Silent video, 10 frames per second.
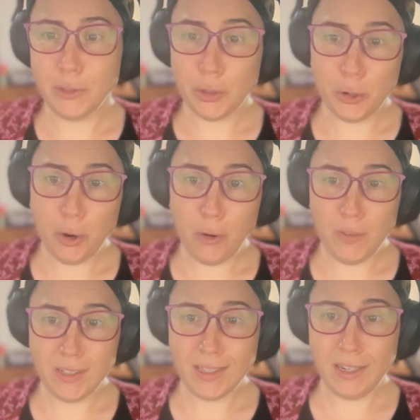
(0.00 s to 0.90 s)
So
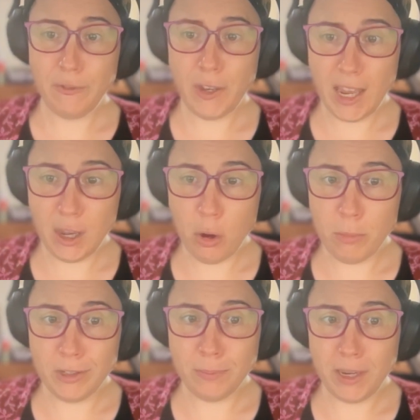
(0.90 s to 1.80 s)
obviously for
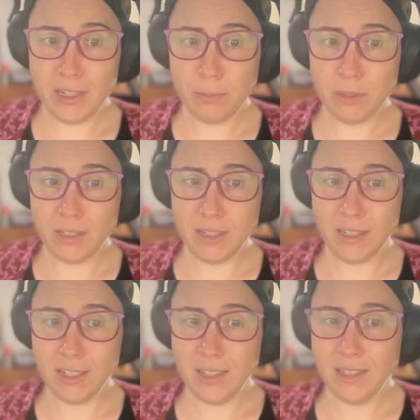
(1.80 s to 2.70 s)
e-commerce-based
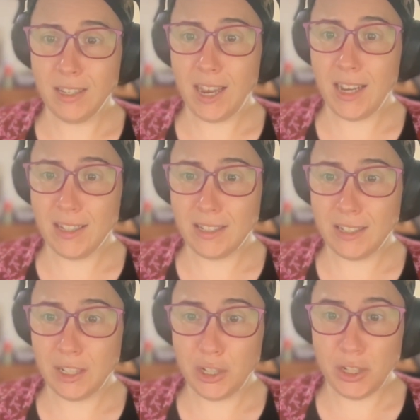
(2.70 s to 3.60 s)
businesses,
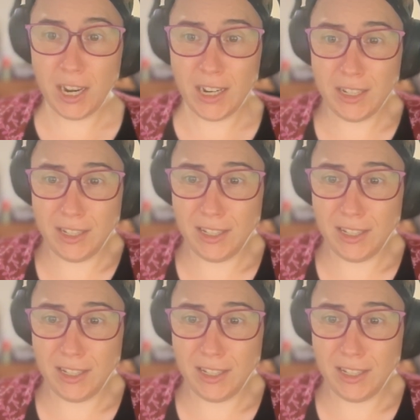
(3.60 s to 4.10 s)
it's you need